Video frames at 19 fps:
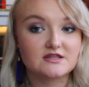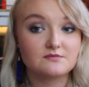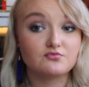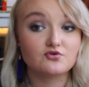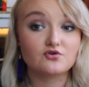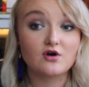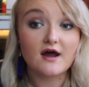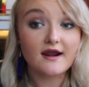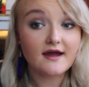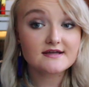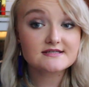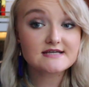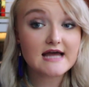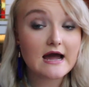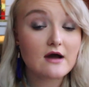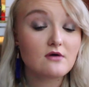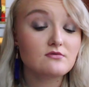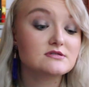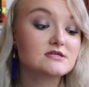the product
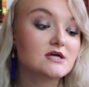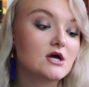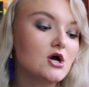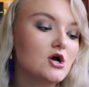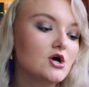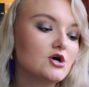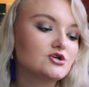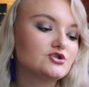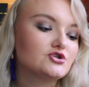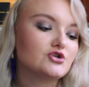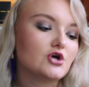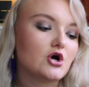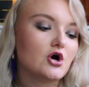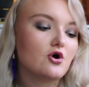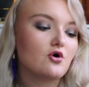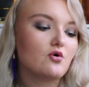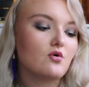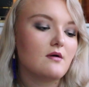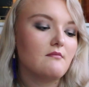out.
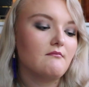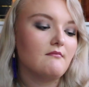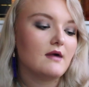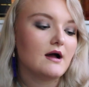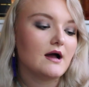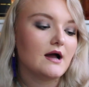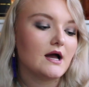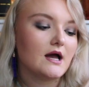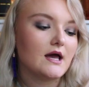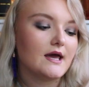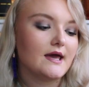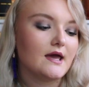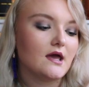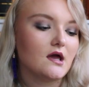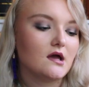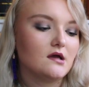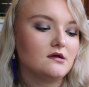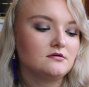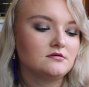So
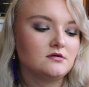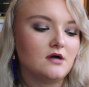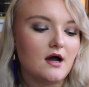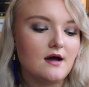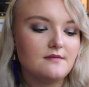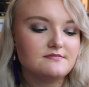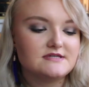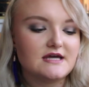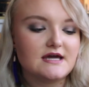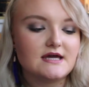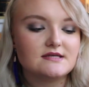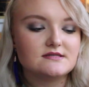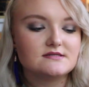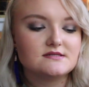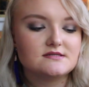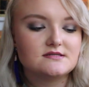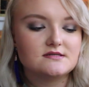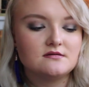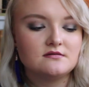my
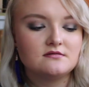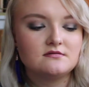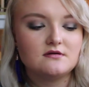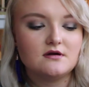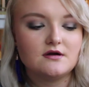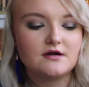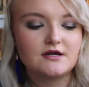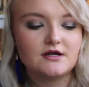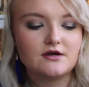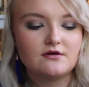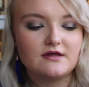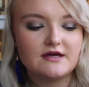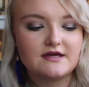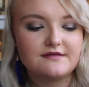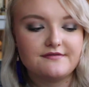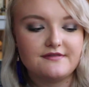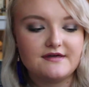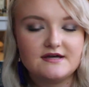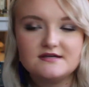updates are gonna go
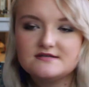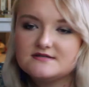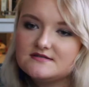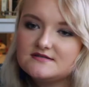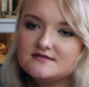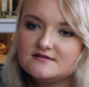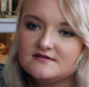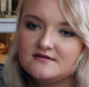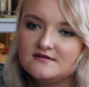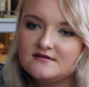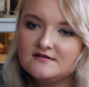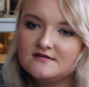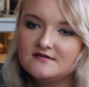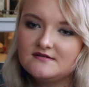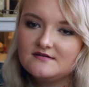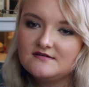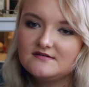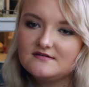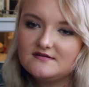like this,
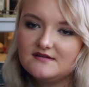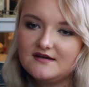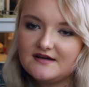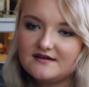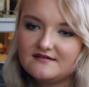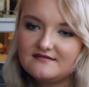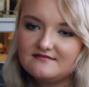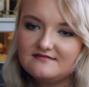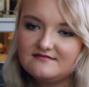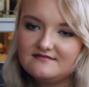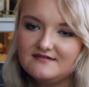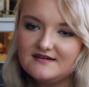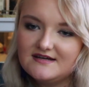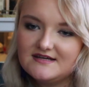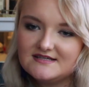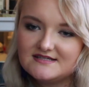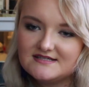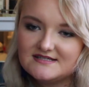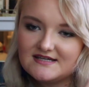like
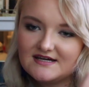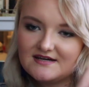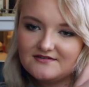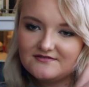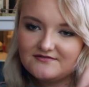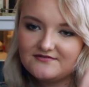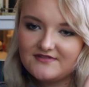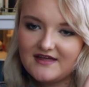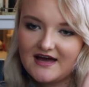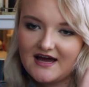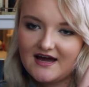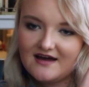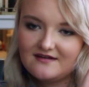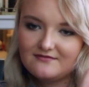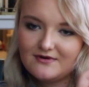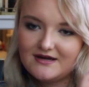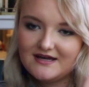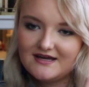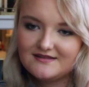instead of
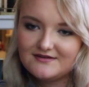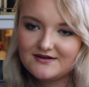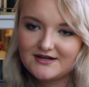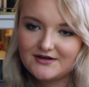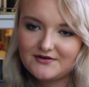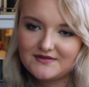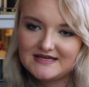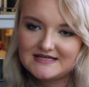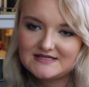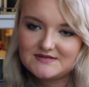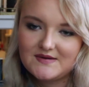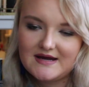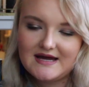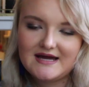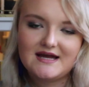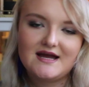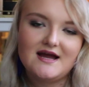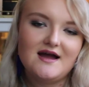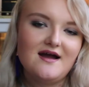that way, they're gonna go this
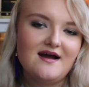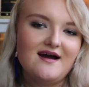way.